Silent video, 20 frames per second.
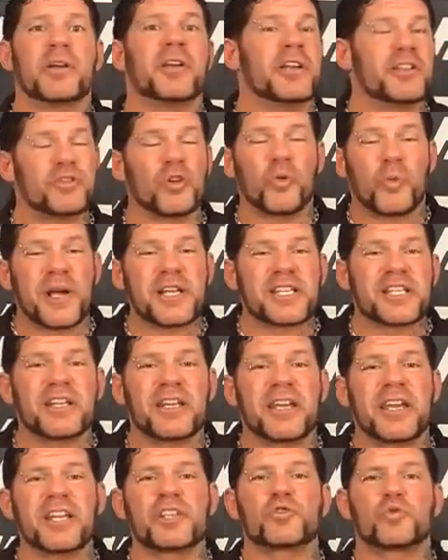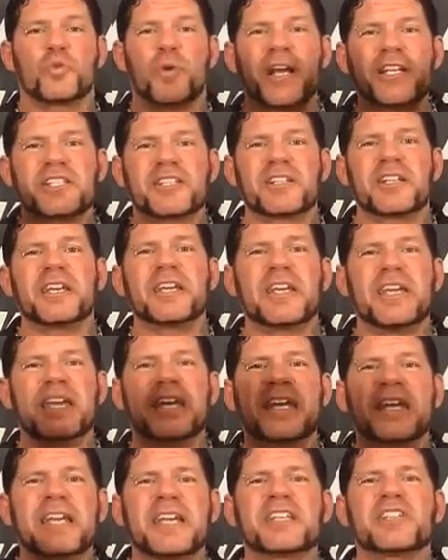That's what wrestling is. Wrestling
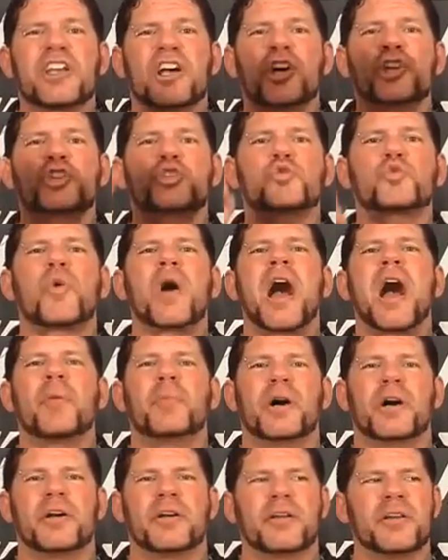is a drama.